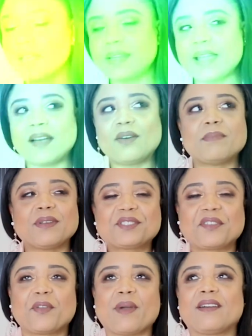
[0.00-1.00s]
Now,
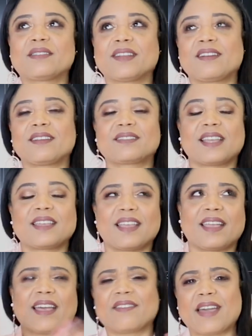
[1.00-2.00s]
most of you out there are
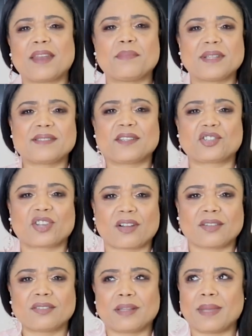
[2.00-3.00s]
thinking, I've got a business,
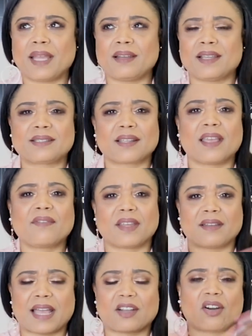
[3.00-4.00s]
Cheryl. I mean, it's a
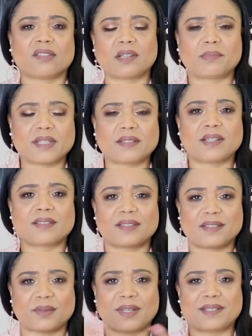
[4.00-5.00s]
given. I call it a business,
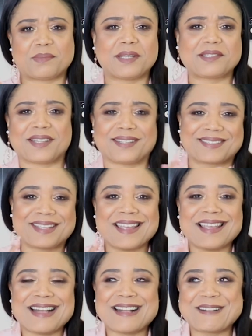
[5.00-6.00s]
so it's a business.
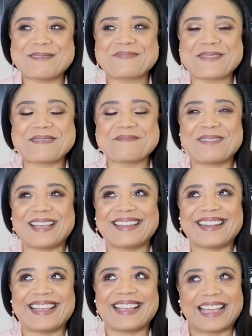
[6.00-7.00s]
But
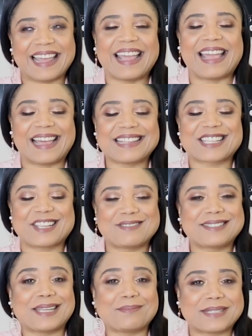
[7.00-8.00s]
I got to ask you
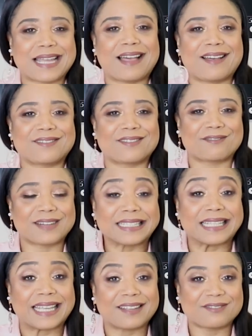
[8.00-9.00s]
deep down,
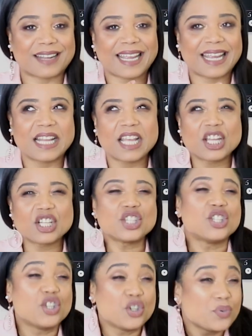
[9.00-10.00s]
really, right?
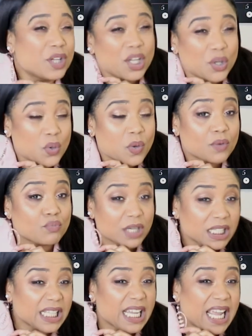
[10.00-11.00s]
Do you
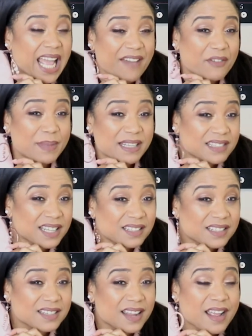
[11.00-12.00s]
really have a
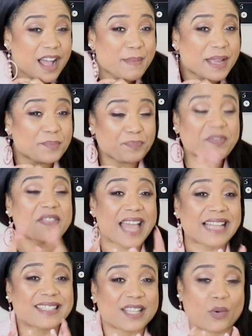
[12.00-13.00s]
business? I mean,
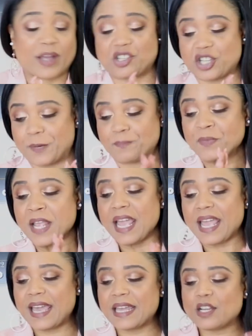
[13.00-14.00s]
that's the question.
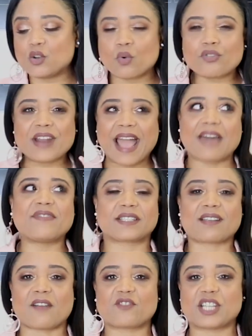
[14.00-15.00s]
And in order to have
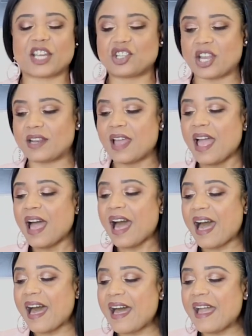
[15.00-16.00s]
this conversation,
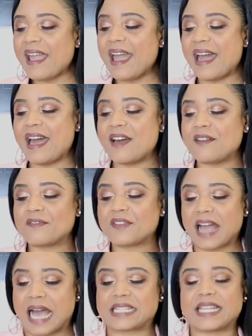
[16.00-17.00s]
I
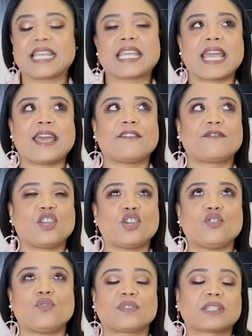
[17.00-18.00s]
have got to give
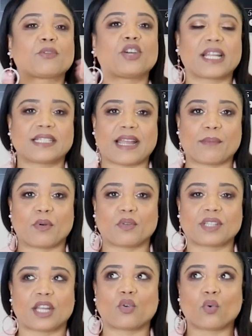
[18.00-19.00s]
you some good
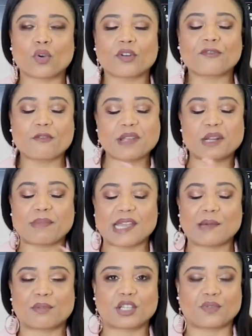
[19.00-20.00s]
examples in order for me to be
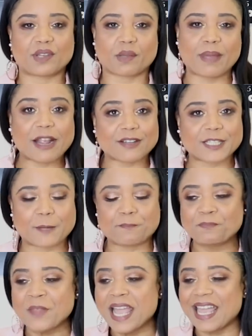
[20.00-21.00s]
able to do the
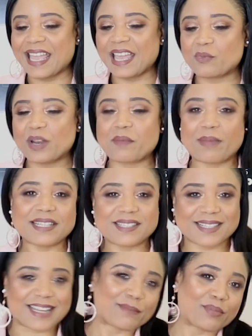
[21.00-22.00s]
comparison. And one of the best
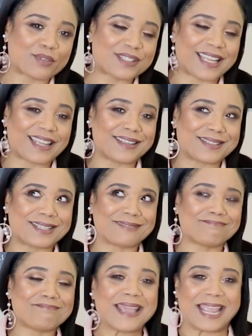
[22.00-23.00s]
examples is
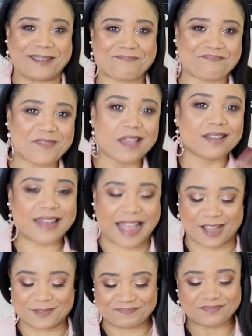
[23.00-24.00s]
me.
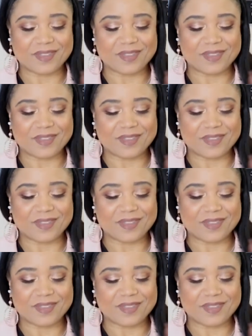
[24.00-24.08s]
Now,